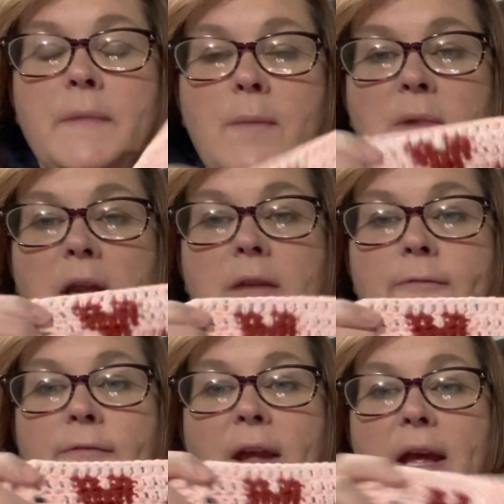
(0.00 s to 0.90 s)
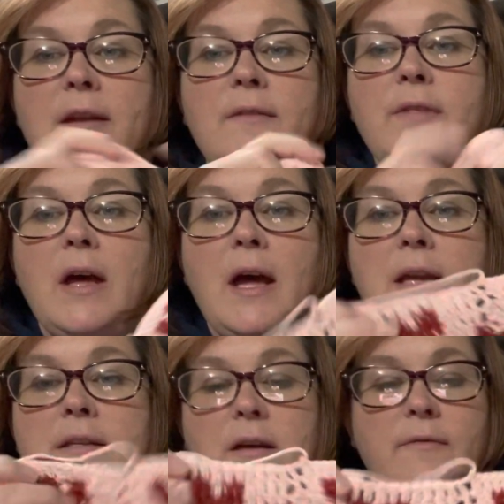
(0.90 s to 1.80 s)
I'm not a fan of the
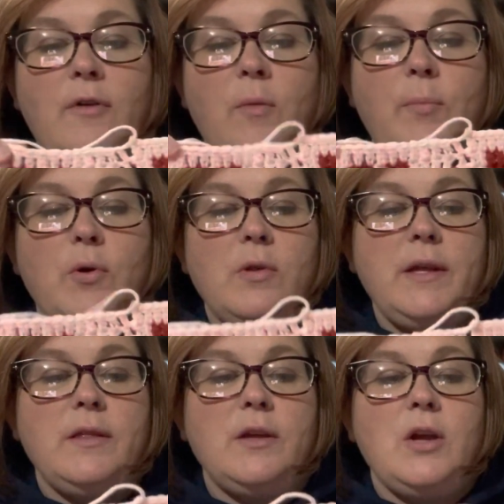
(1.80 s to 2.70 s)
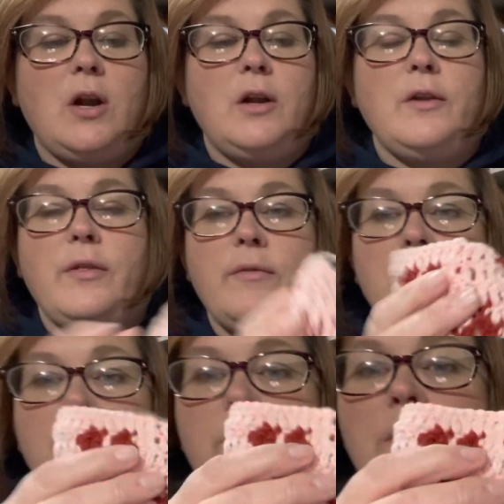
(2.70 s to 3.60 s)
I of pulling the yarn
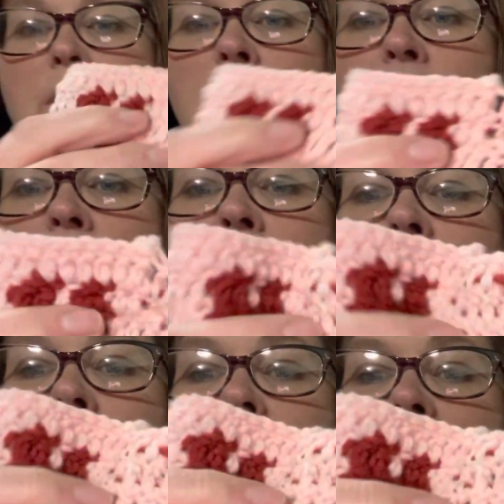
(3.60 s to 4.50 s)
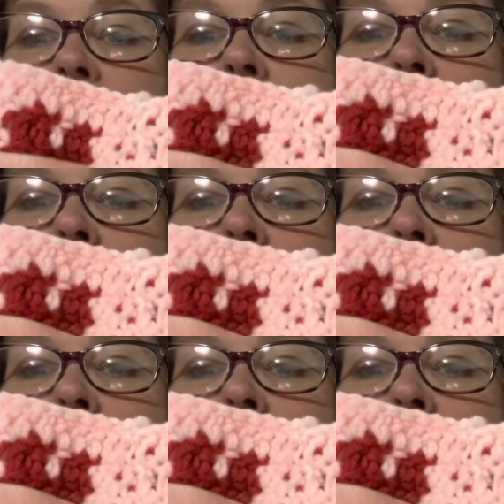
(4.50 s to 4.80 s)
through like this.